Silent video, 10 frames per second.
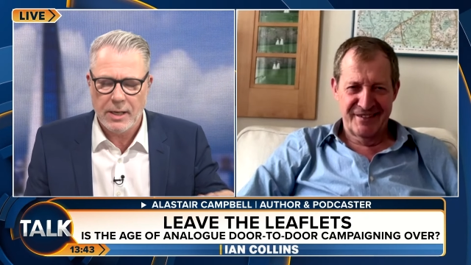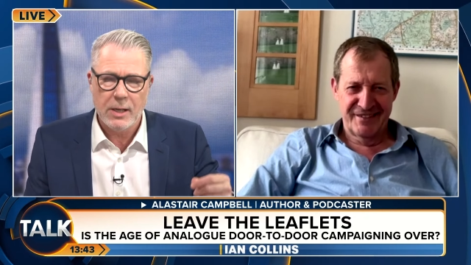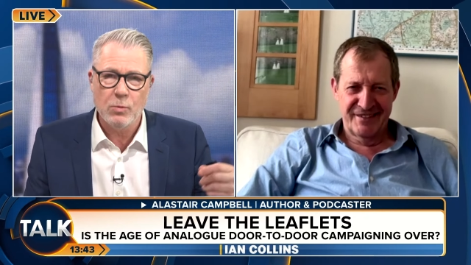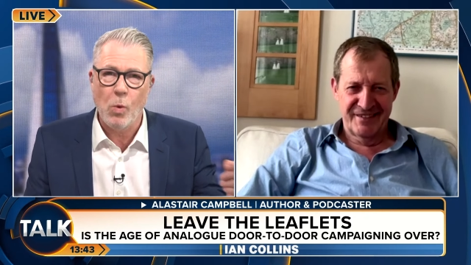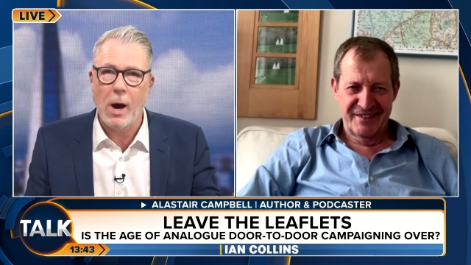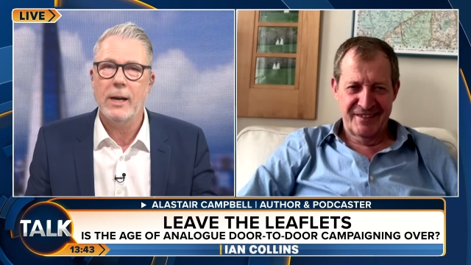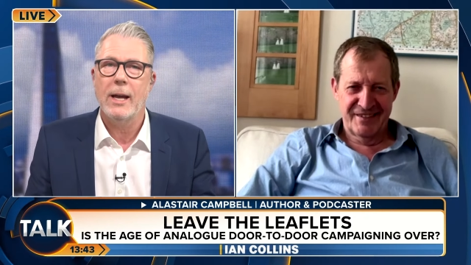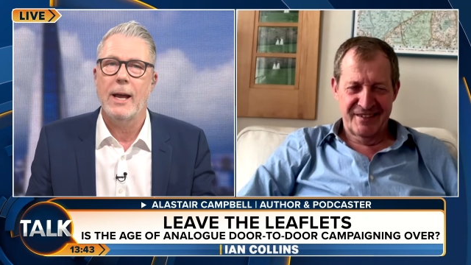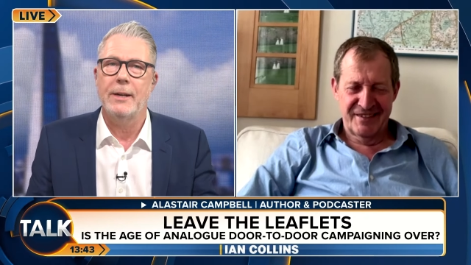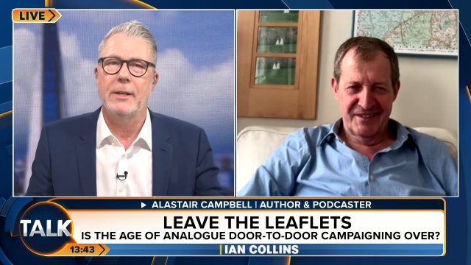Speaker 1: Here's one
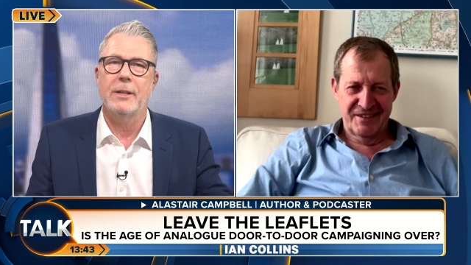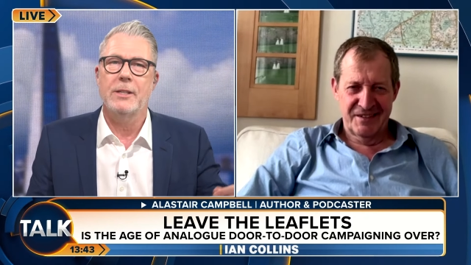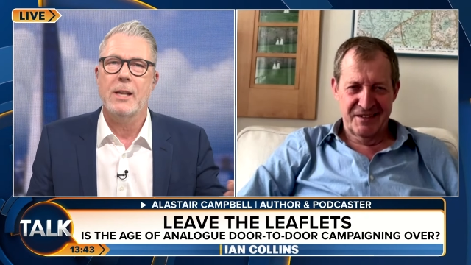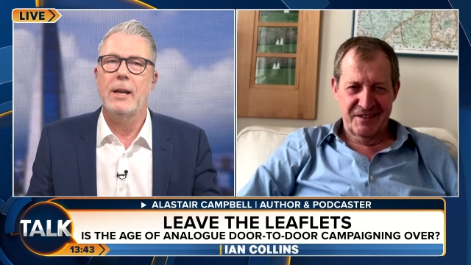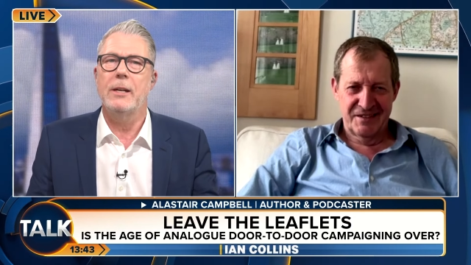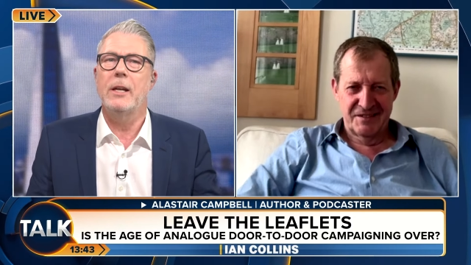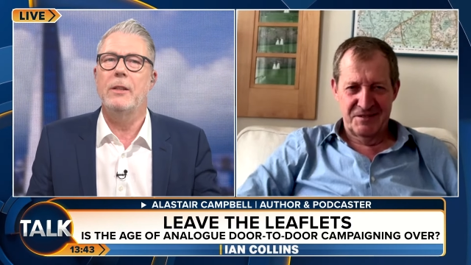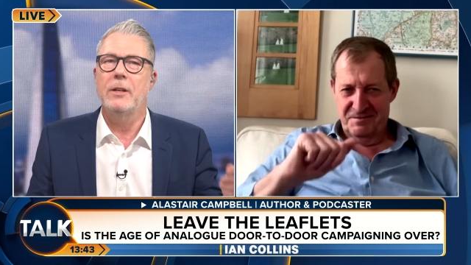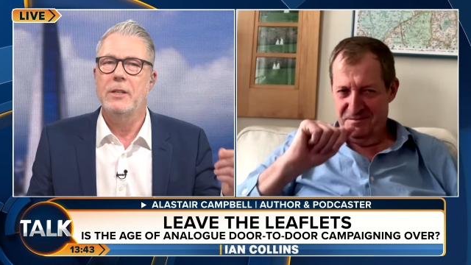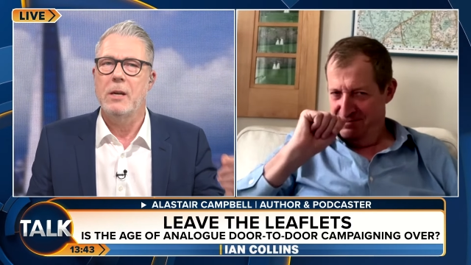candidate standing
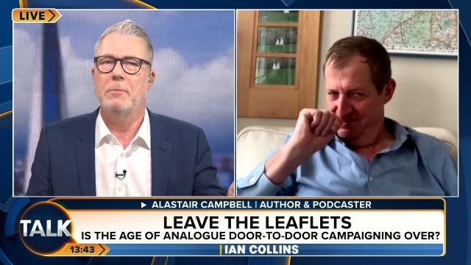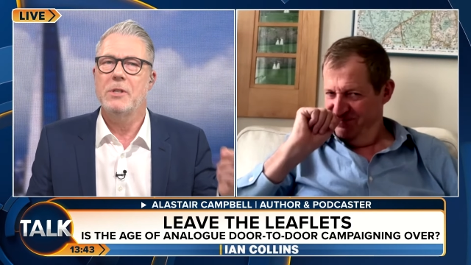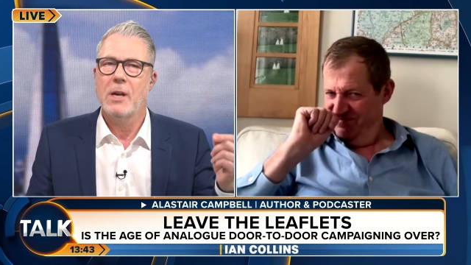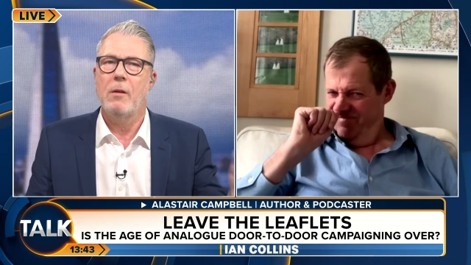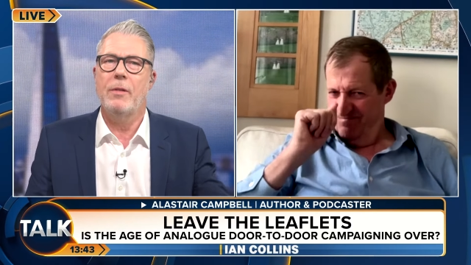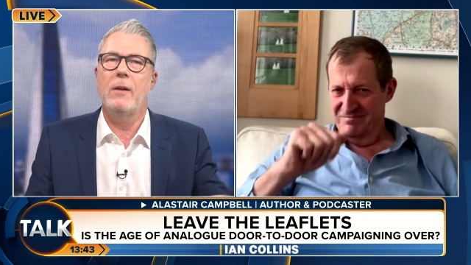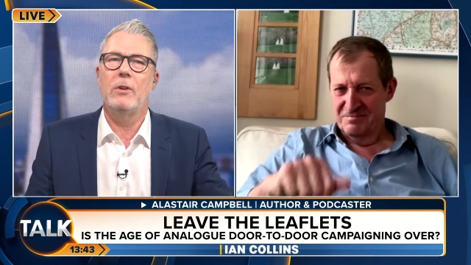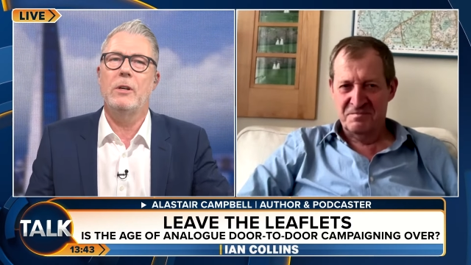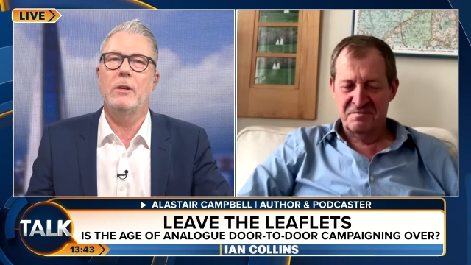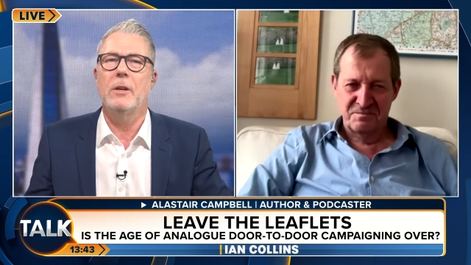in the Deep South. Have
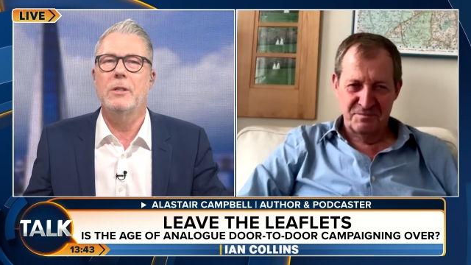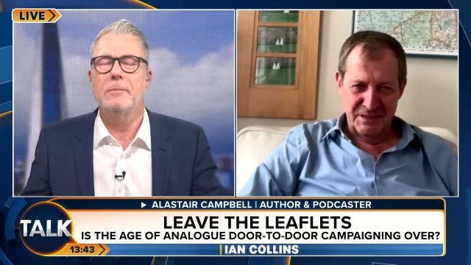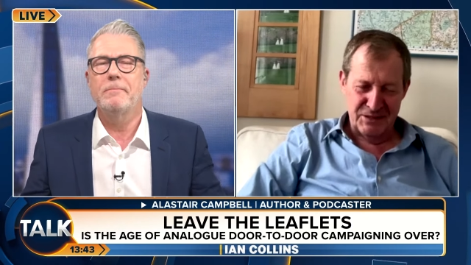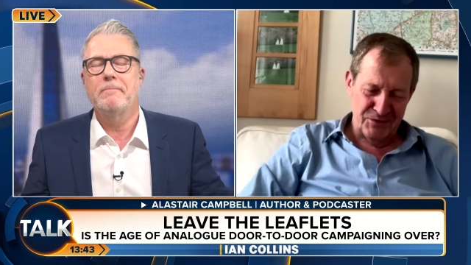a look at this.